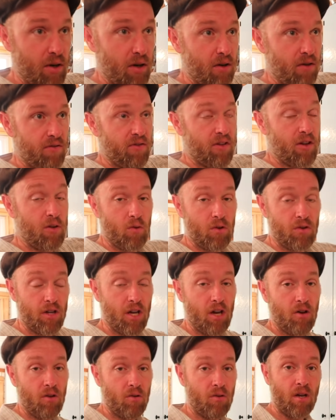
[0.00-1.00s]
But hopefully, we'll
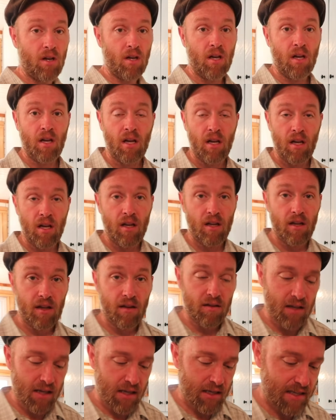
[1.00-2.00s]
know
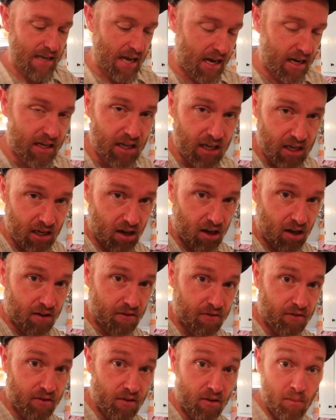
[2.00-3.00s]
the exact
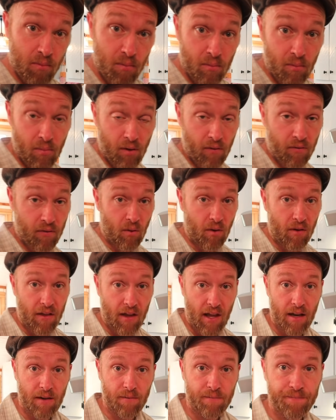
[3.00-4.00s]
cutoff before
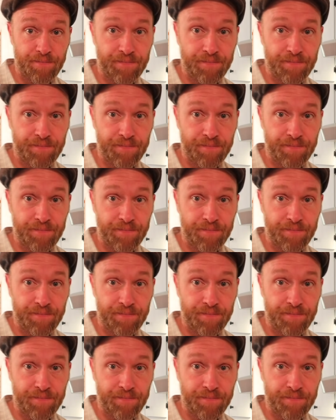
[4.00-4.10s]
then.